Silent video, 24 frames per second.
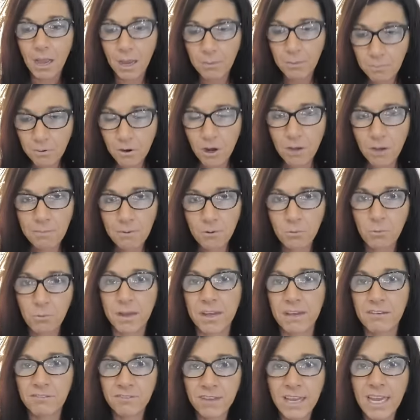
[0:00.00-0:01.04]
a proper
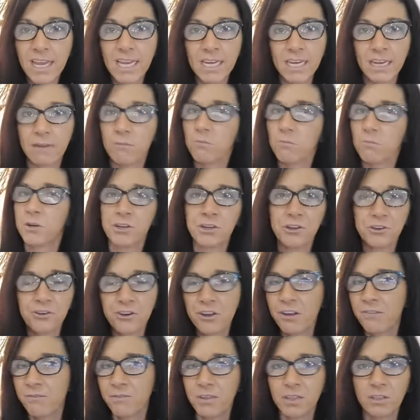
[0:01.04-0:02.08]
way of eating where you're
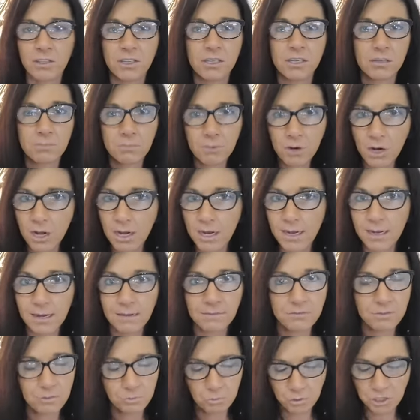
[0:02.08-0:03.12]
not feeling
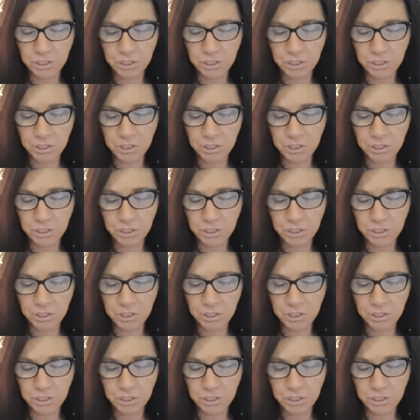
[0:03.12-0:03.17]
deprived,